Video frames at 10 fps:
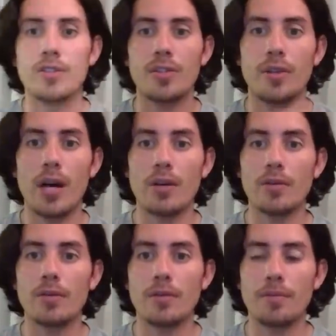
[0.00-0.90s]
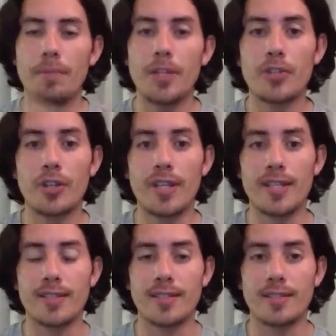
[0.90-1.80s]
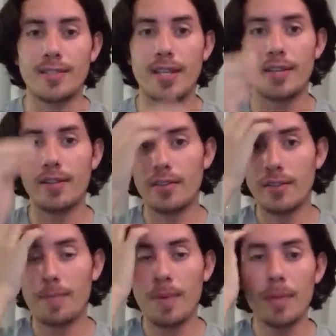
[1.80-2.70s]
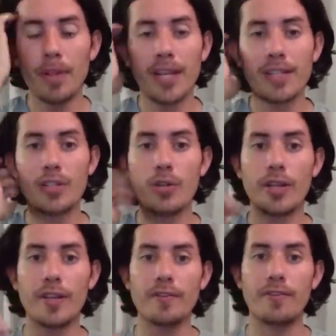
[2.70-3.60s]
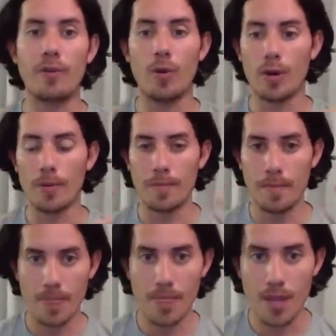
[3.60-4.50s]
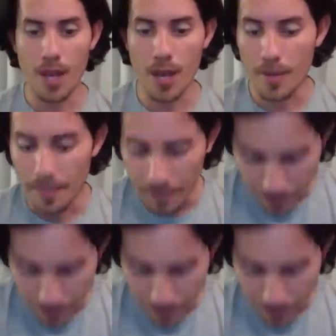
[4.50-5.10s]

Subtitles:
So now picture this, that the people that is looking for the